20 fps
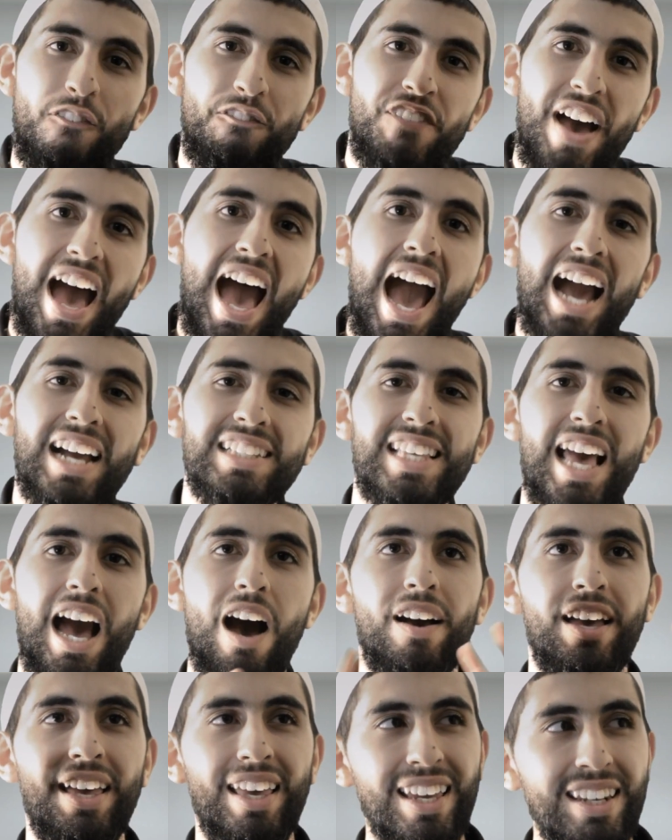a fact
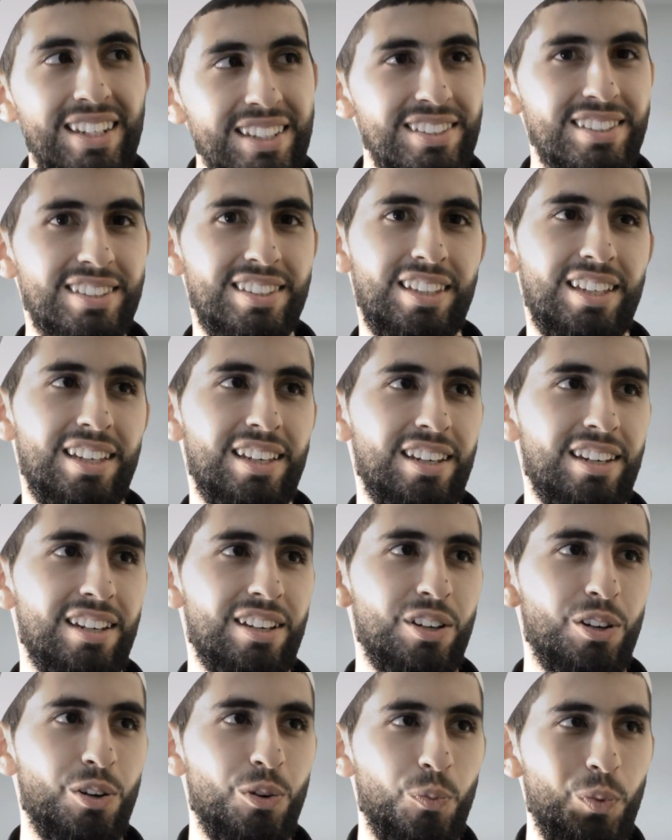how innocent
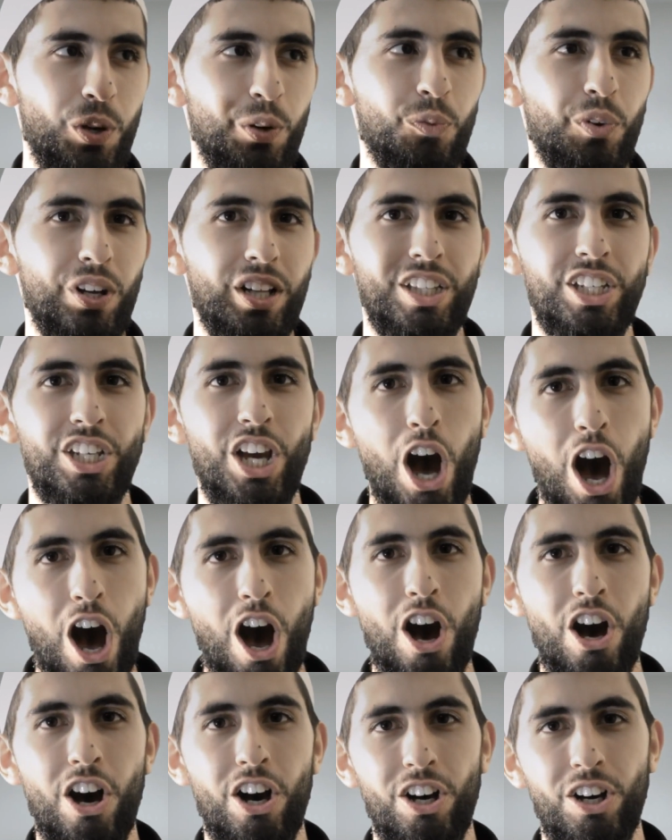we really
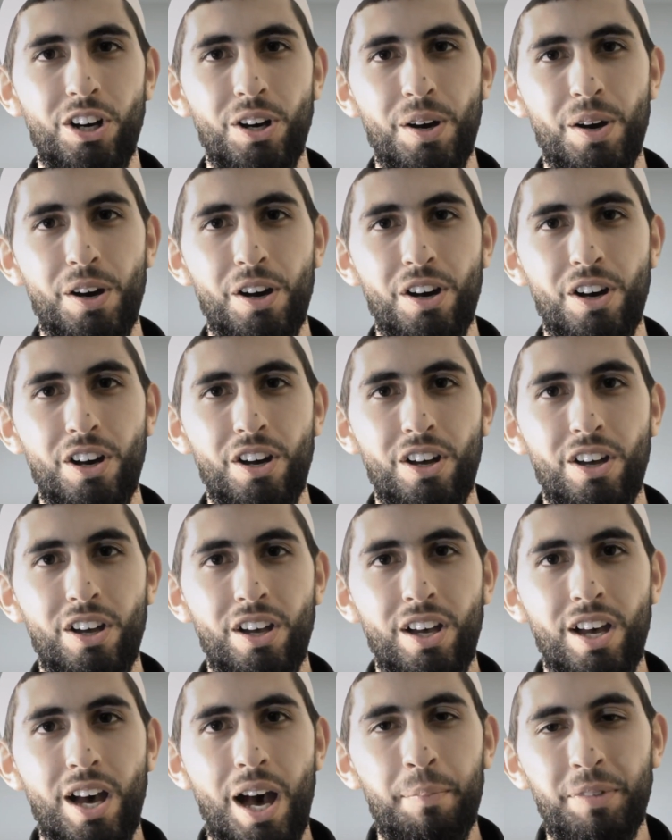are.
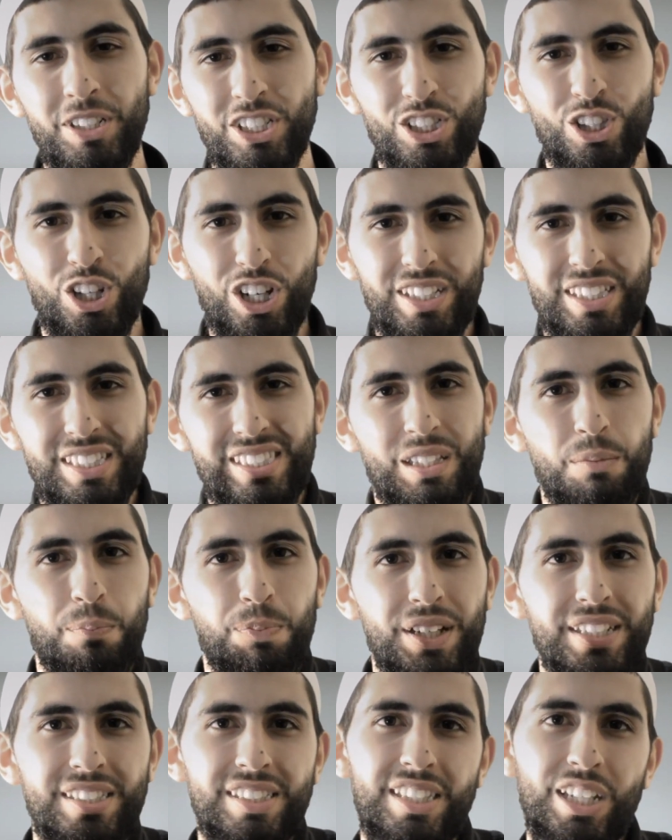I mean, just look at the
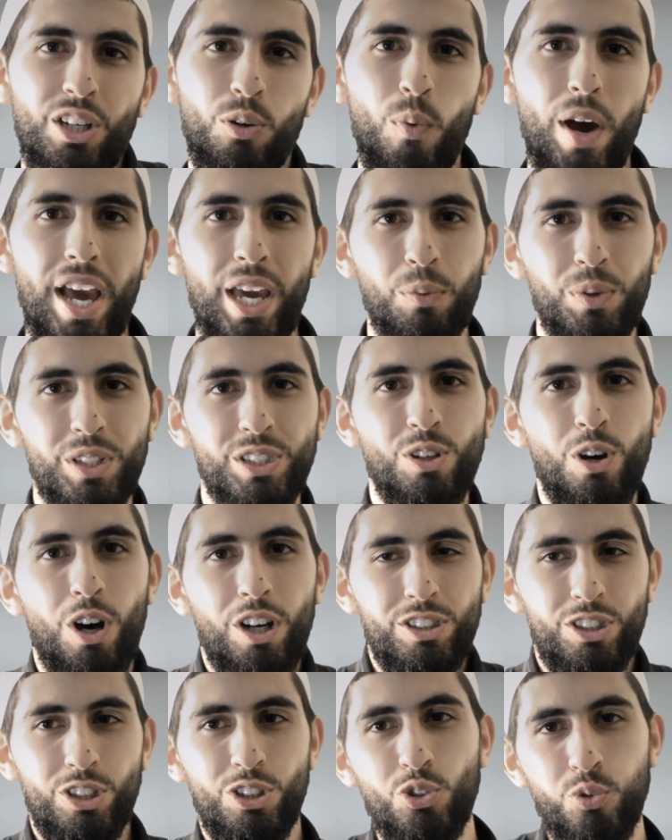simplistic way we're
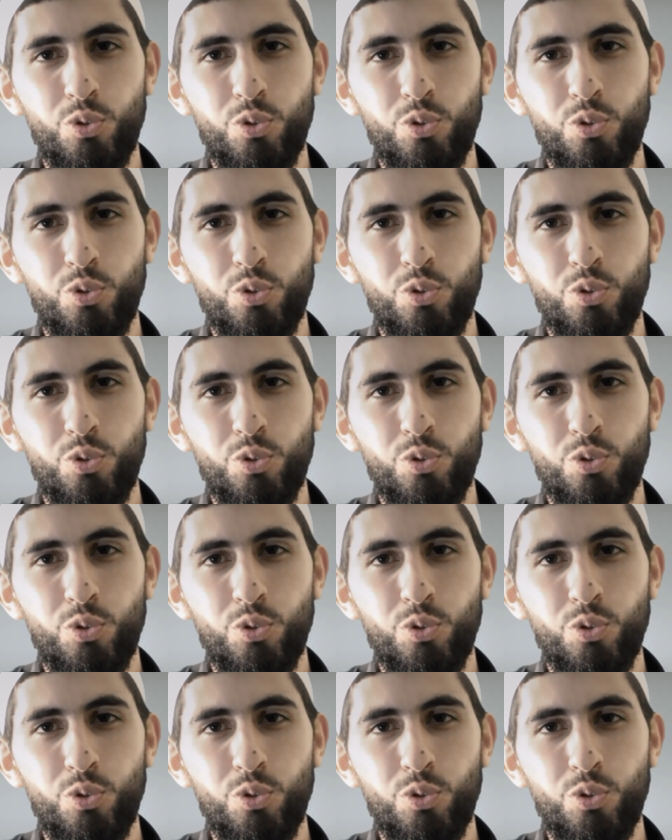taught to